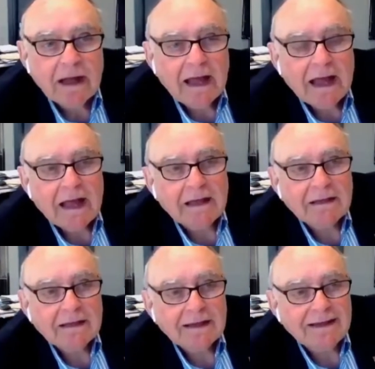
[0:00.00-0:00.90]

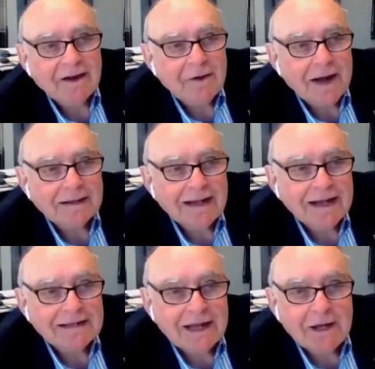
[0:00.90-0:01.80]
And, you know, I think
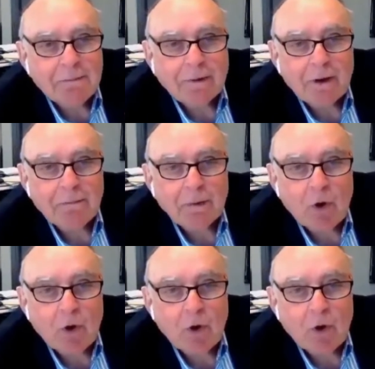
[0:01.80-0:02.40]
it's inappropriate.